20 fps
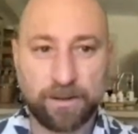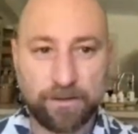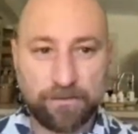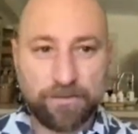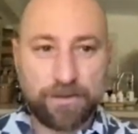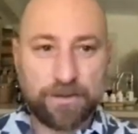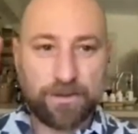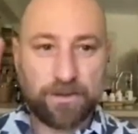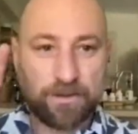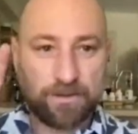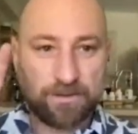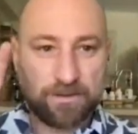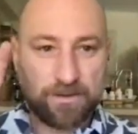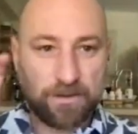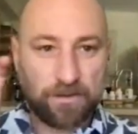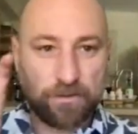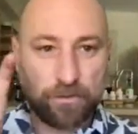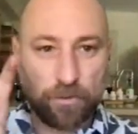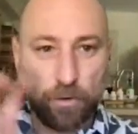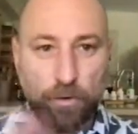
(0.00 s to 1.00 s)
can
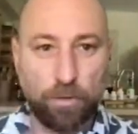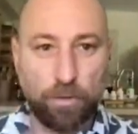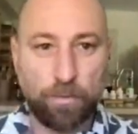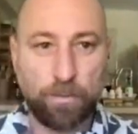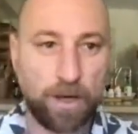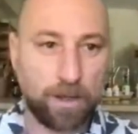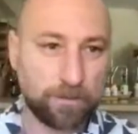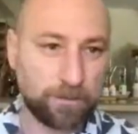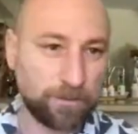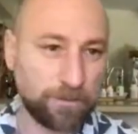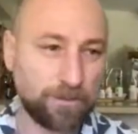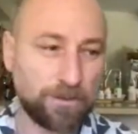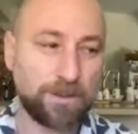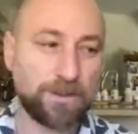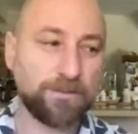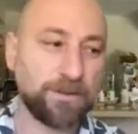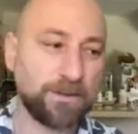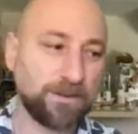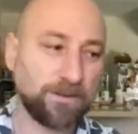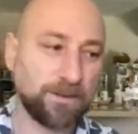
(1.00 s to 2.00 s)
think of it as the
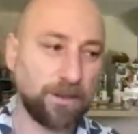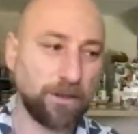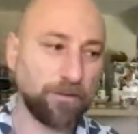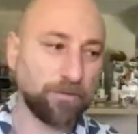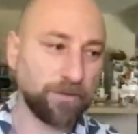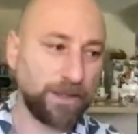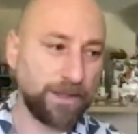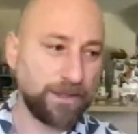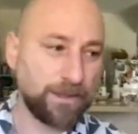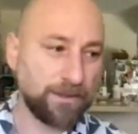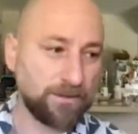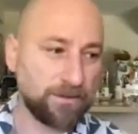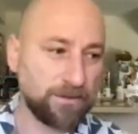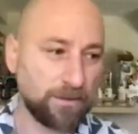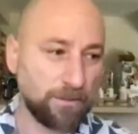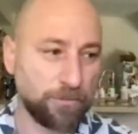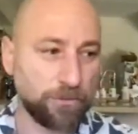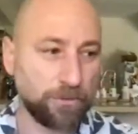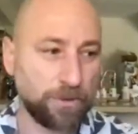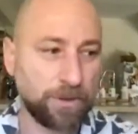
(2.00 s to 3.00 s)
soul model of a
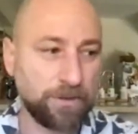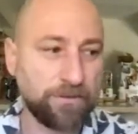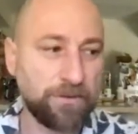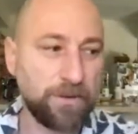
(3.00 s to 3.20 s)
self, right?